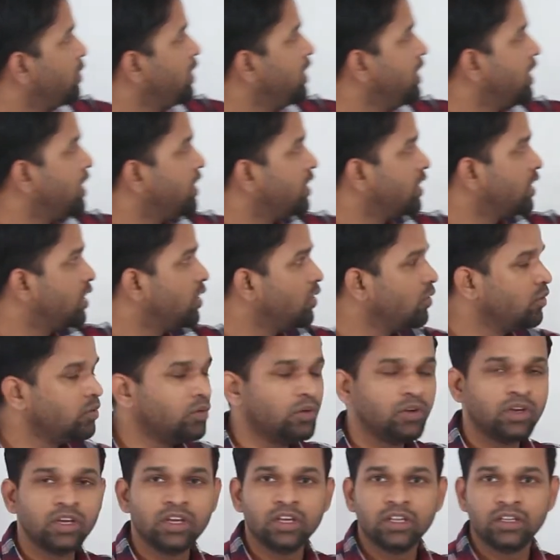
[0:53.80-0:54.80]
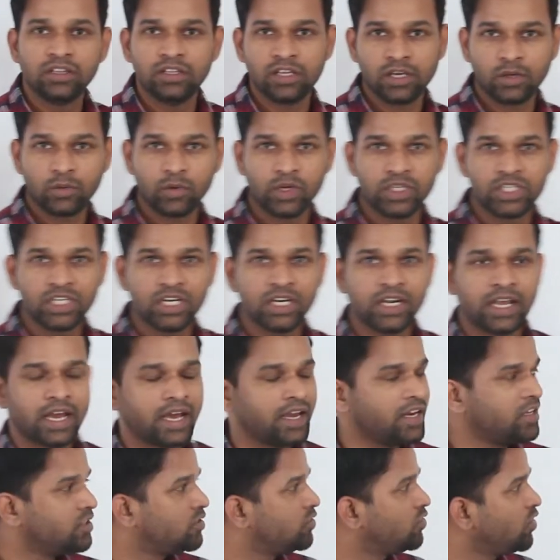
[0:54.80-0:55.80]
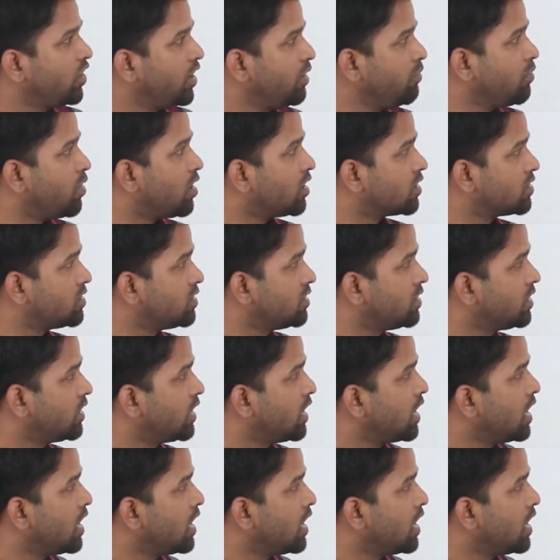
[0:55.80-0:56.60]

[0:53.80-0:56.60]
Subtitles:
P and Q. The question carries 3 marks.